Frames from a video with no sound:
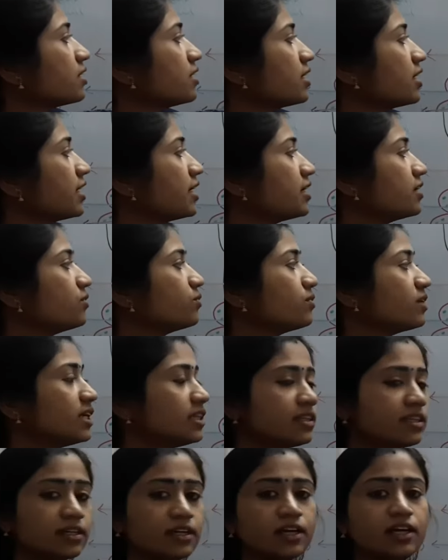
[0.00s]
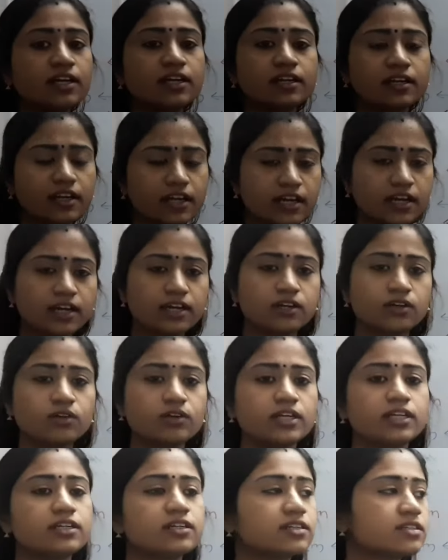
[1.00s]
and with narrow
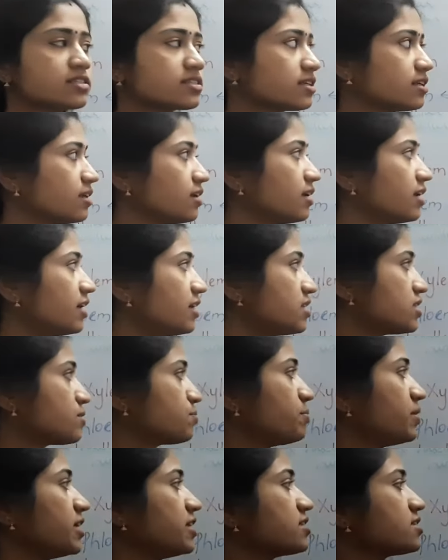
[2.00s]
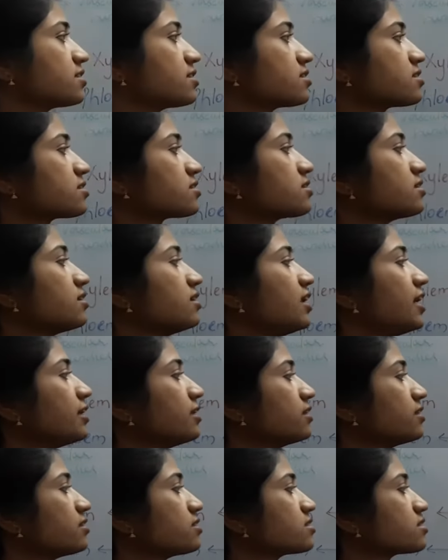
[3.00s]
intercellular spaces like
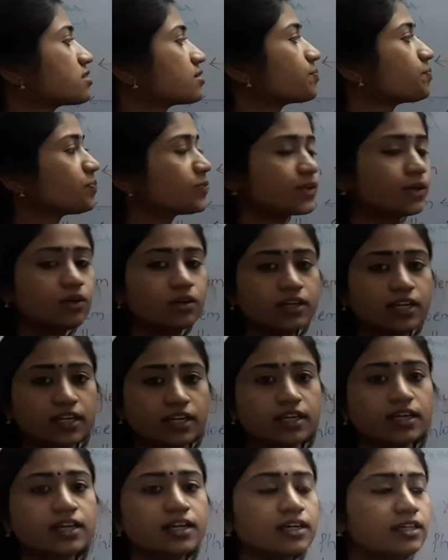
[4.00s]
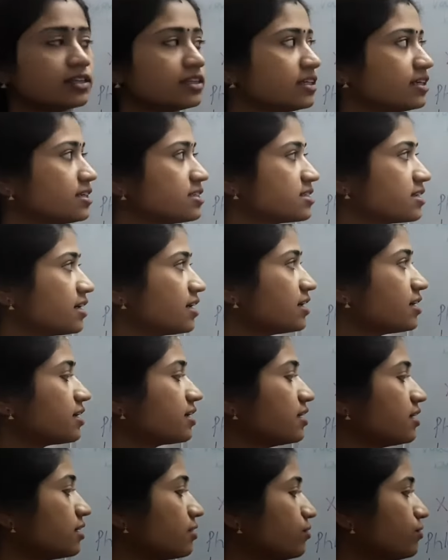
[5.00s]
this. Okay, these
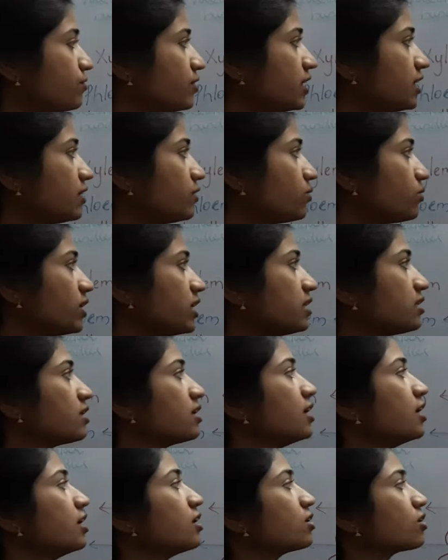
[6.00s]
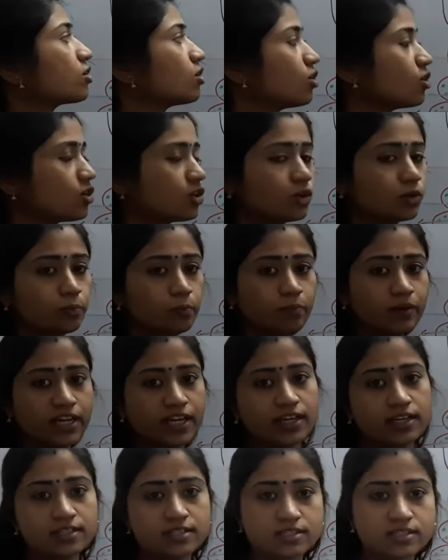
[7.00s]
are filled with
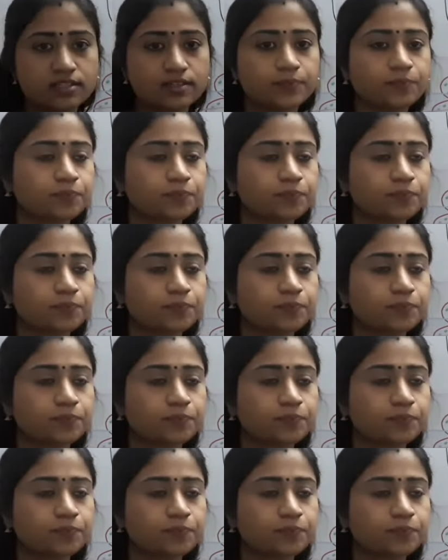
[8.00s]
chloroplast,